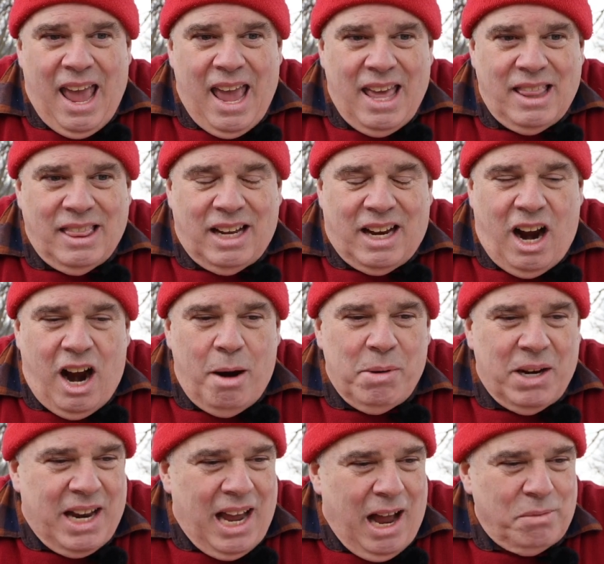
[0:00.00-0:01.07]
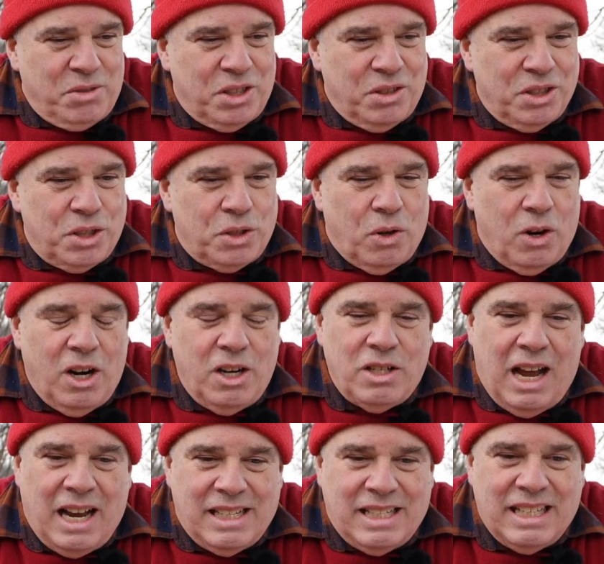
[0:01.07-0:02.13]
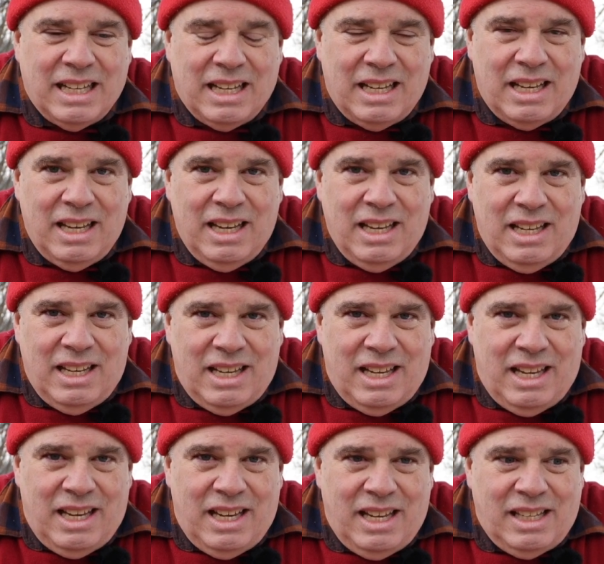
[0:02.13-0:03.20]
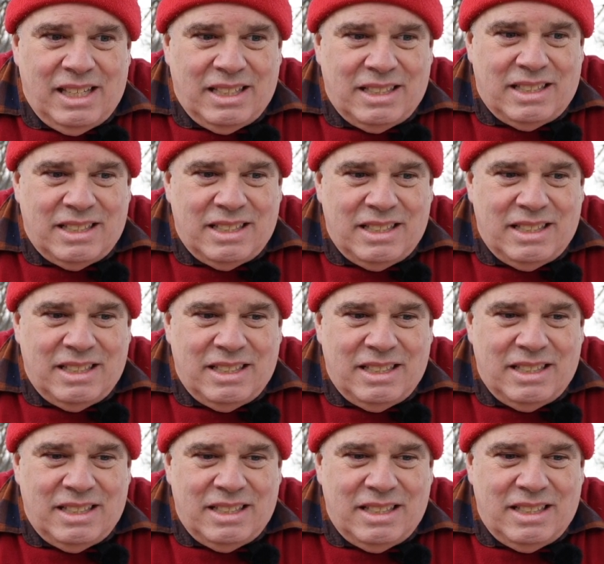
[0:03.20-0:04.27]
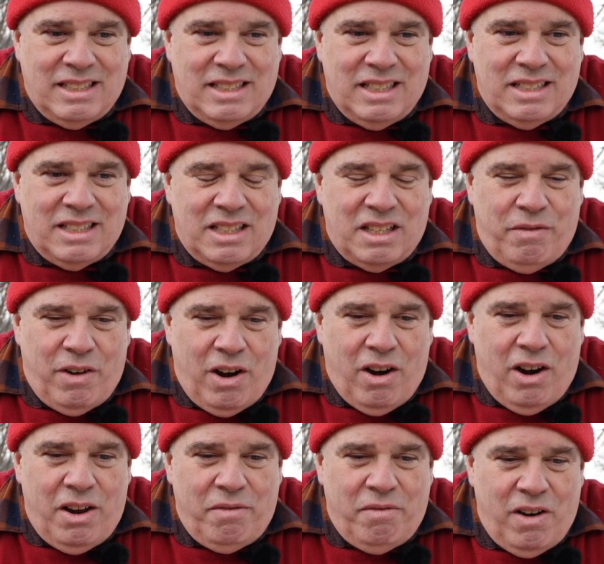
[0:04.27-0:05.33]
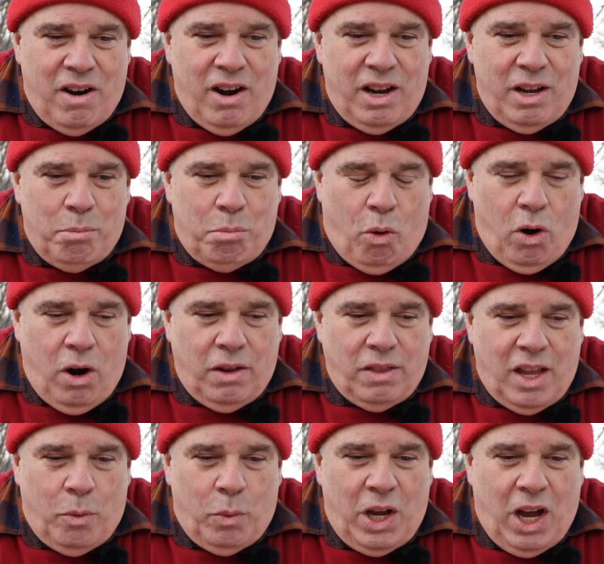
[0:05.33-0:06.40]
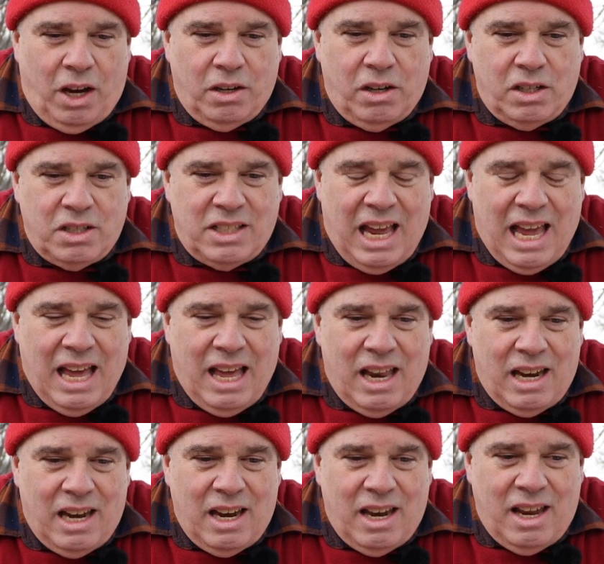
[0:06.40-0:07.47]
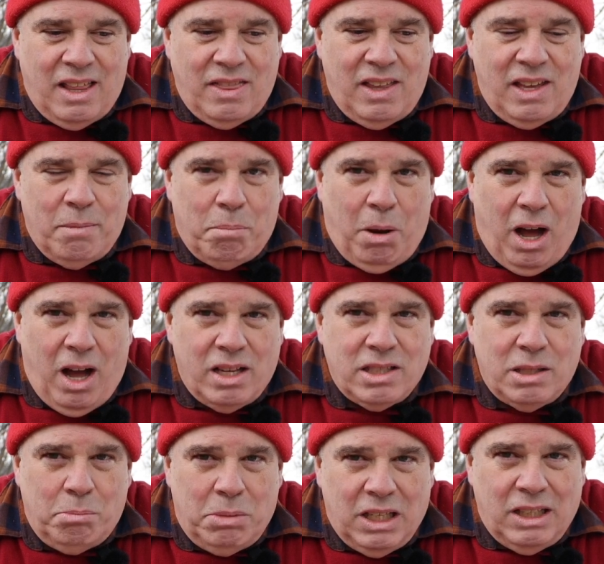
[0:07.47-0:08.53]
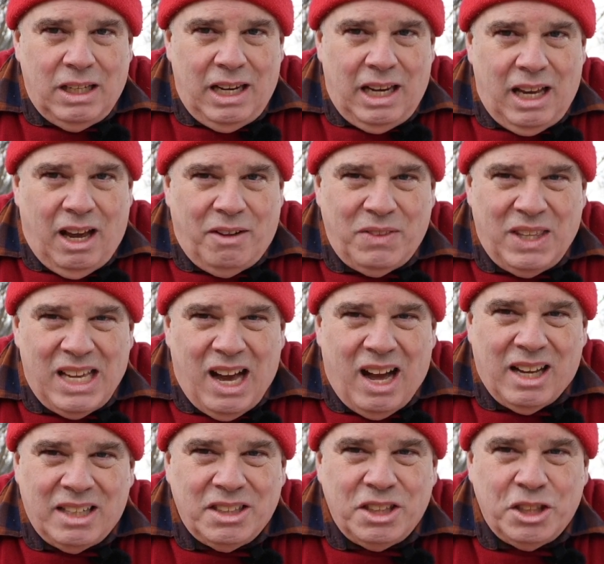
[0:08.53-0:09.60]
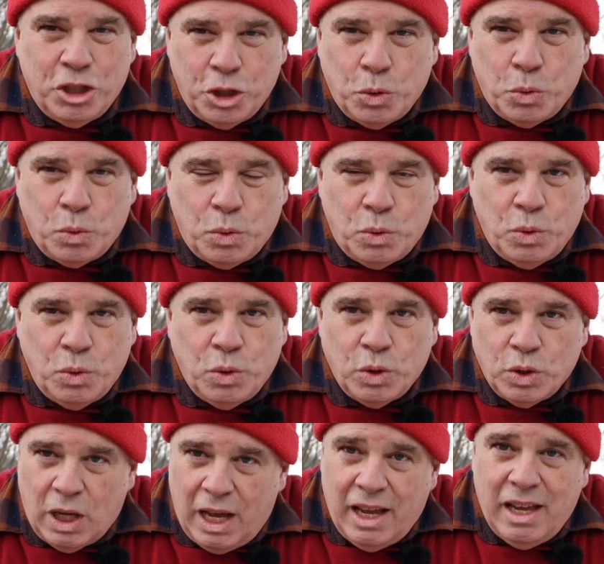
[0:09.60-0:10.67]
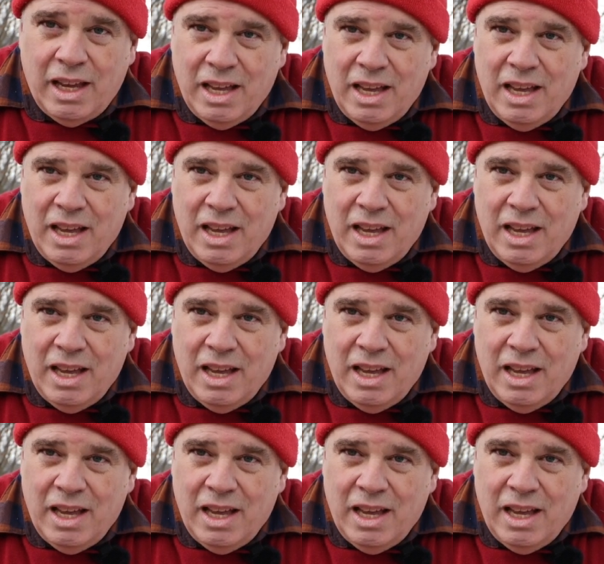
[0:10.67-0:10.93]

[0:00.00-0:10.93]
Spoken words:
the carbon capture and storage idea is it's very, very important that we understand the impossibility of the undo, okay?